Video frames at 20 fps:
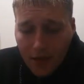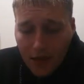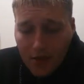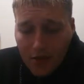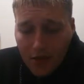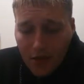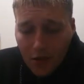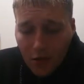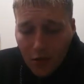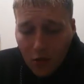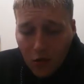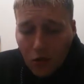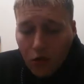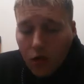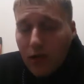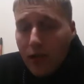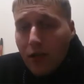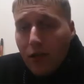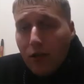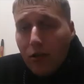and you
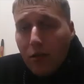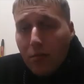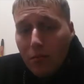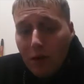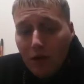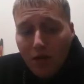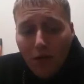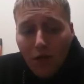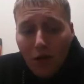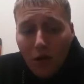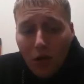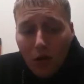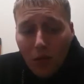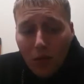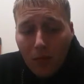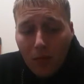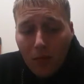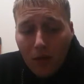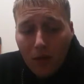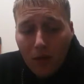know are going to
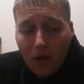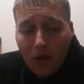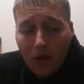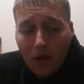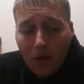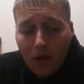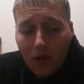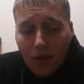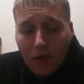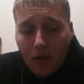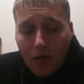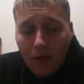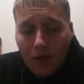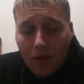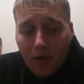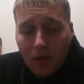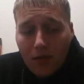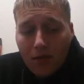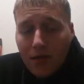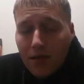perform
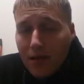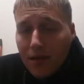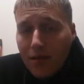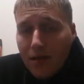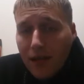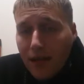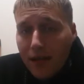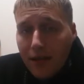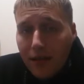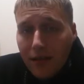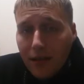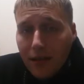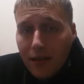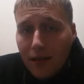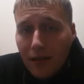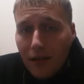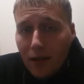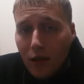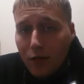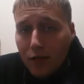to the standard
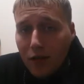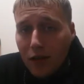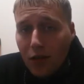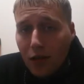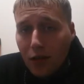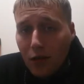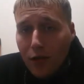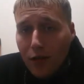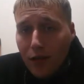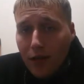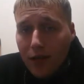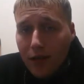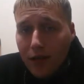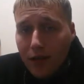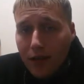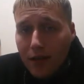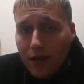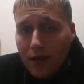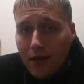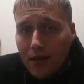of the
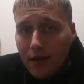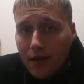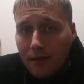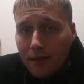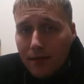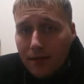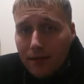authentics,